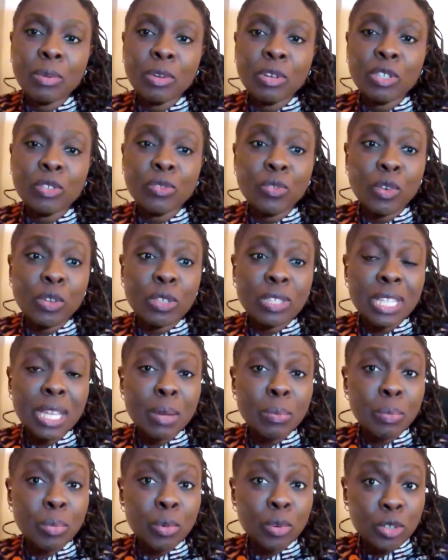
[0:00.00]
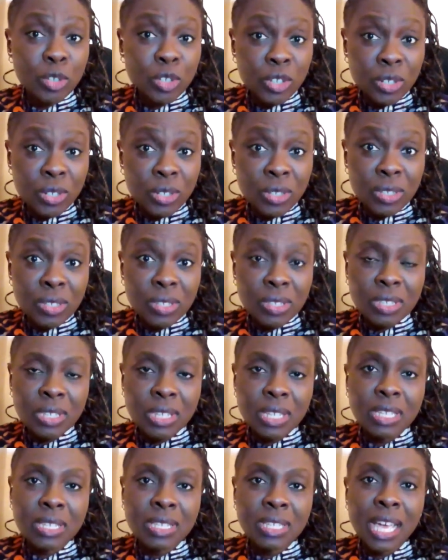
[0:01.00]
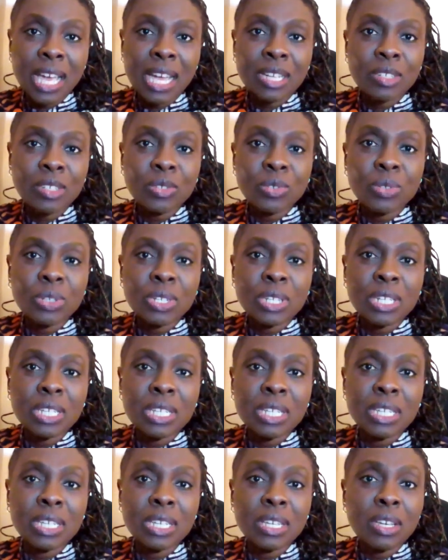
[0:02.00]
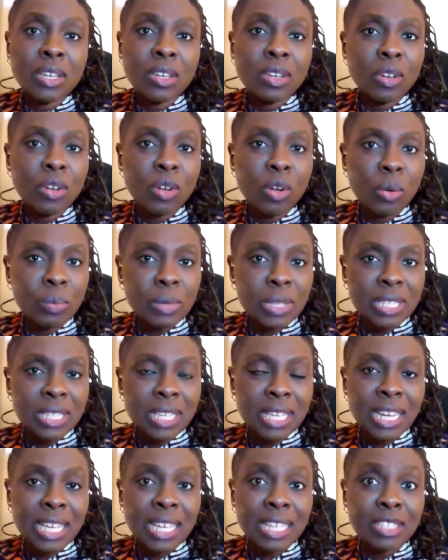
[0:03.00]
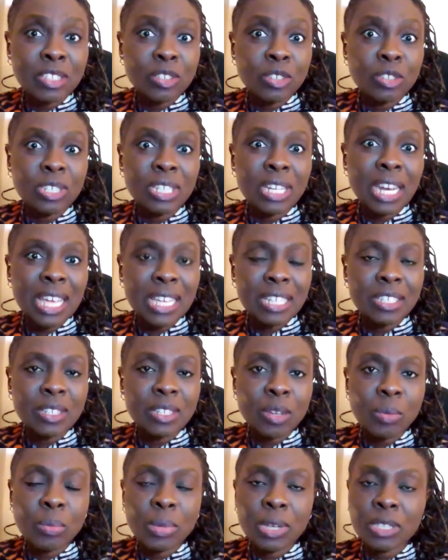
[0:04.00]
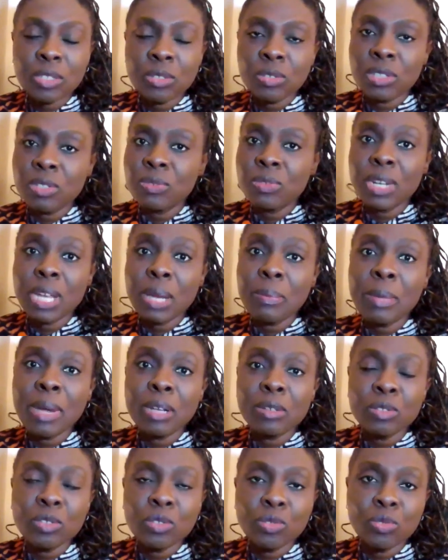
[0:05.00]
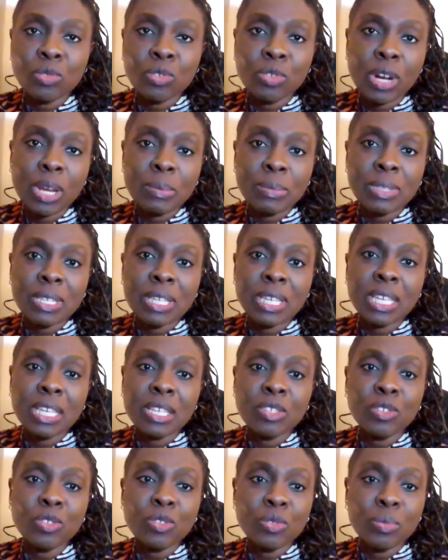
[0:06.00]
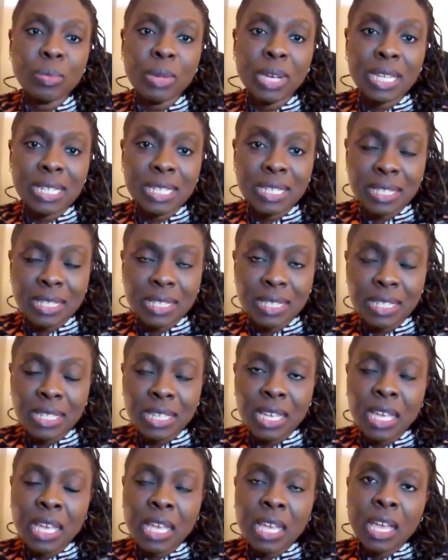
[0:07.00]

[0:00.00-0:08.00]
because forced abortions is actually committed at such large numbers, could even amount to crimes against humanity.